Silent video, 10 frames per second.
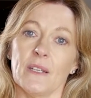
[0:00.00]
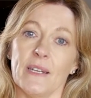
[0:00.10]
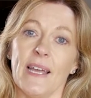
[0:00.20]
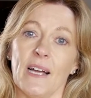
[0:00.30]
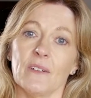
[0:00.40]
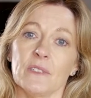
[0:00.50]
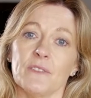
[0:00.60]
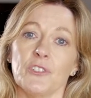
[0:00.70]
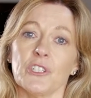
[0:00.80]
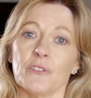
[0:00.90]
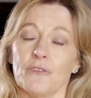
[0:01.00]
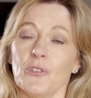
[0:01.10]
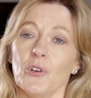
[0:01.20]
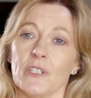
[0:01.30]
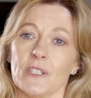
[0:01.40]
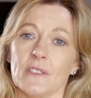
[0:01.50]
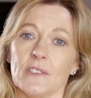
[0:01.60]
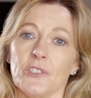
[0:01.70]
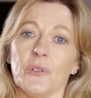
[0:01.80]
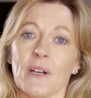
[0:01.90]
Now, if you can afford it,
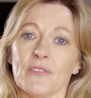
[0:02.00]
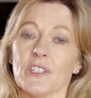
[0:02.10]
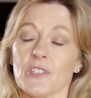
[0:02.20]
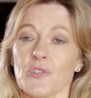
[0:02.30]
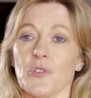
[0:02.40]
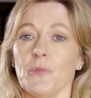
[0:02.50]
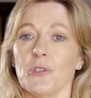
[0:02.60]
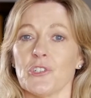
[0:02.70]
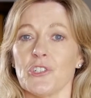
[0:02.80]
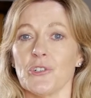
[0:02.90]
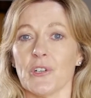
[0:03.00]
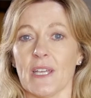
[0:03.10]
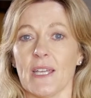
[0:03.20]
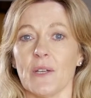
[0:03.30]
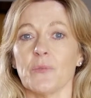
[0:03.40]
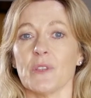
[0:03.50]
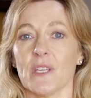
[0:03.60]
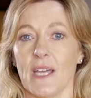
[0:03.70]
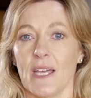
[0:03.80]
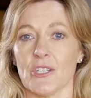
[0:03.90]
you have to contribute to your care with
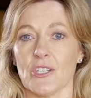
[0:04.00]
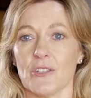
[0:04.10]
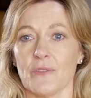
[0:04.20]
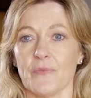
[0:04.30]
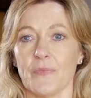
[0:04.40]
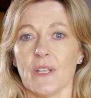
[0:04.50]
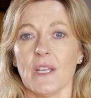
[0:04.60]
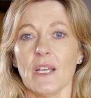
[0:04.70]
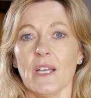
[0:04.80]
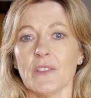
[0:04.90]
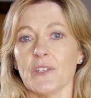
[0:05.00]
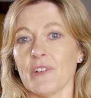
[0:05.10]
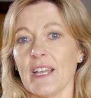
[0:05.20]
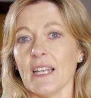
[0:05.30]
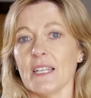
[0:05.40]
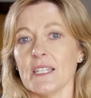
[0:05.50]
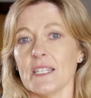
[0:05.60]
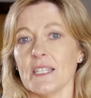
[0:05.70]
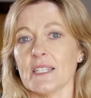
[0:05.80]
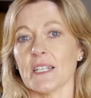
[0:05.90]
cash. The
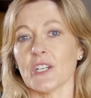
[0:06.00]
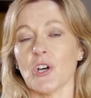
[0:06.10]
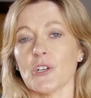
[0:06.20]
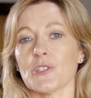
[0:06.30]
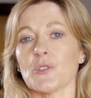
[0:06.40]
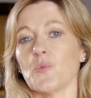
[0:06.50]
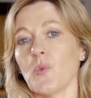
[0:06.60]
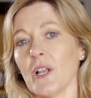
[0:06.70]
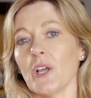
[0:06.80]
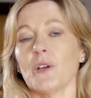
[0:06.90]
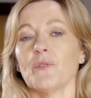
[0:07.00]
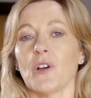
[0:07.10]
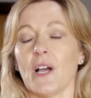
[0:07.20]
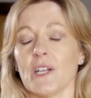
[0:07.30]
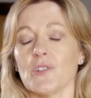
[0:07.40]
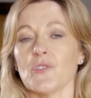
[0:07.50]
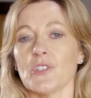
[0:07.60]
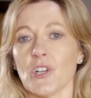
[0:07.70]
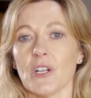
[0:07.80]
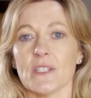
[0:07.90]
reality is that it costs well over
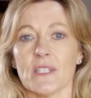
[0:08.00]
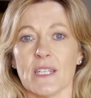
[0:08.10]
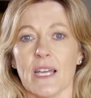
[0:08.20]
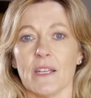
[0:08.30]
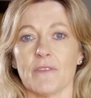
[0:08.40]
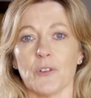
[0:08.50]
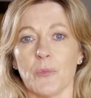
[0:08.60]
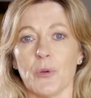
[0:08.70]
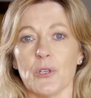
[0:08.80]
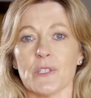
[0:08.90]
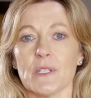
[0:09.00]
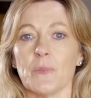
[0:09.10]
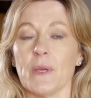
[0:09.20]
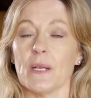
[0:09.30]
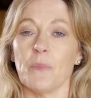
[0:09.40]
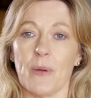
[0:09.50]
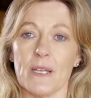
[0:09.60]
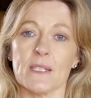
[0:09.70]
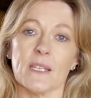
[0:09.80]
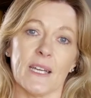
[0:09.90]
$100 a day for a person to be in a
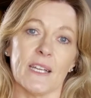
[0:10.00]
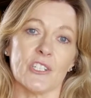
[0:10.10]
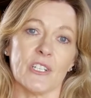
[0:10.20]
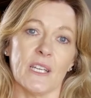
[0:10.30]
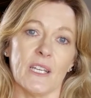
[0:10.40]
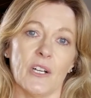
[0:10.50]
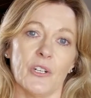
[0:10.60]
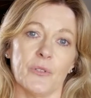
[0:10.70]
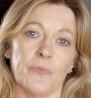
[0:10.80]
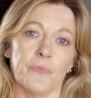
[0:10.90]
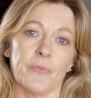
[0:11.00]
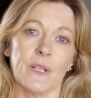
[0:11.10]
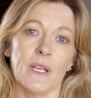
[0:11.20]
basic aged care home.